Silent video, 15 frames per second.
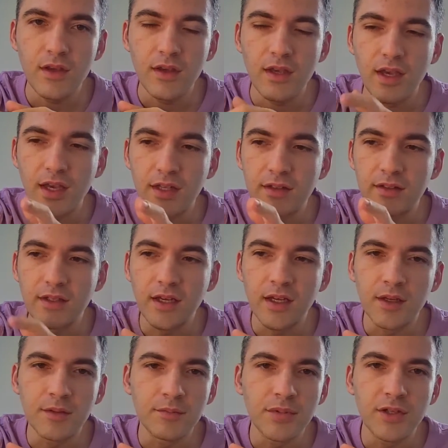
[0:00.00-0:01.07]
and
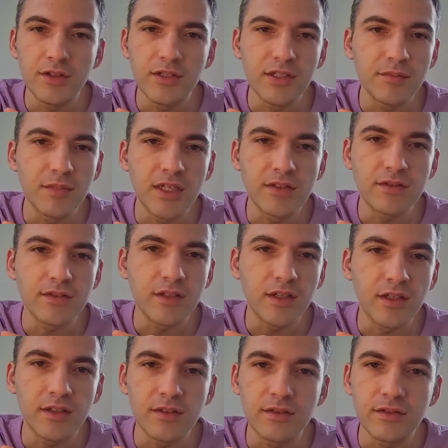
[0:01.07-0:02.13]
apparently it makes
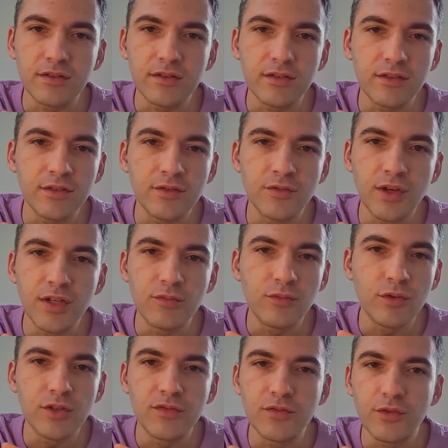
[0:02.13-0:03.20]
great
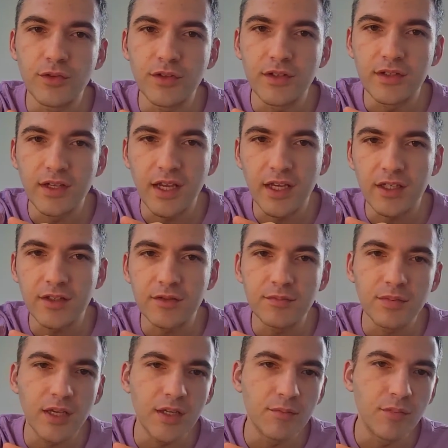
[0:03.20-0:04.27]
wood for the neck,
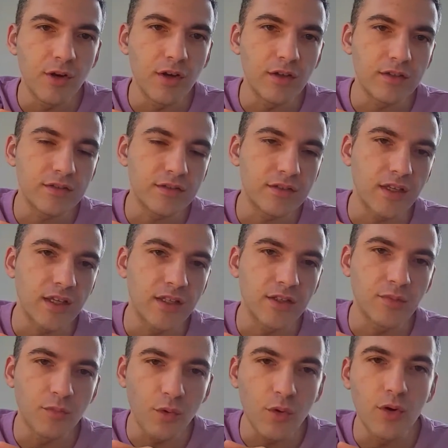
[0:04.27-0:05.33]
peg box, and
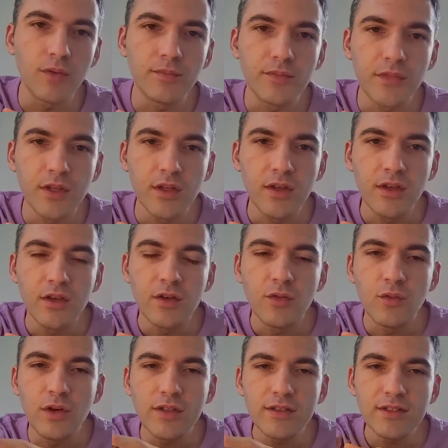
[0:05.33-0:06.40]
the bowl.
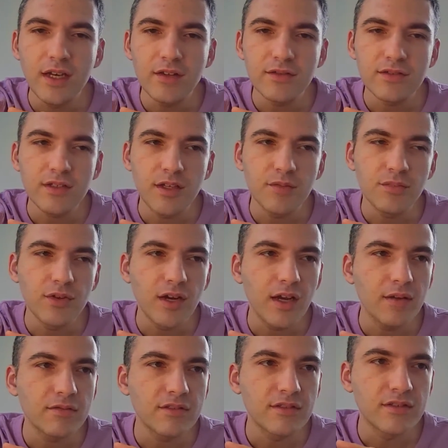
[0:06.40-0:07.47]
One downside
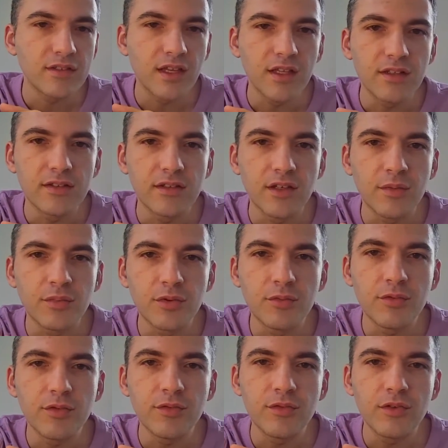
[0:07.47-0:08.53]
perhaps is that
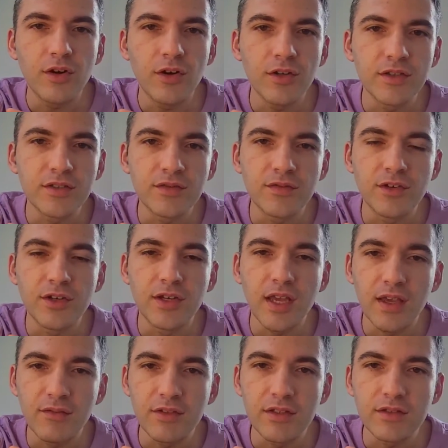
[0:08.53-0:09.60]
Purpleheart is very
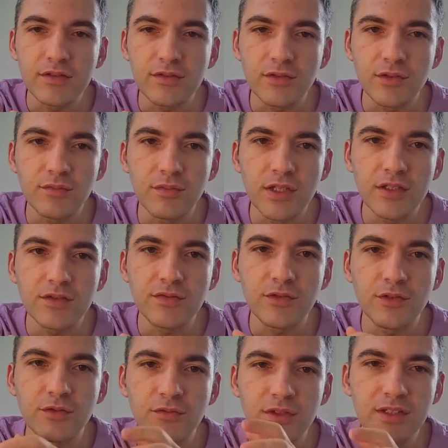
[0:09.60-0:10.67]
heavy, so it makes
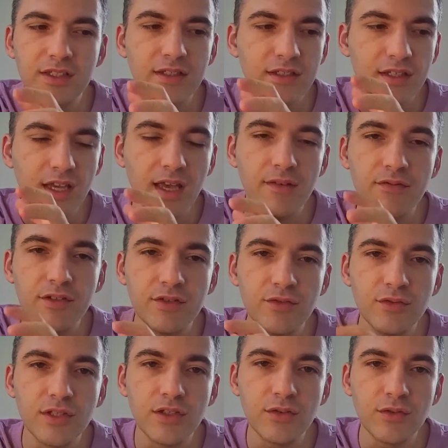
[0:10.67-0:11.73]
for a really heavy
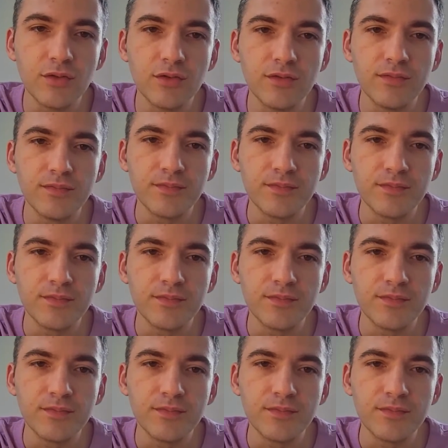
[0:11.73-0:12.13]
duty oud.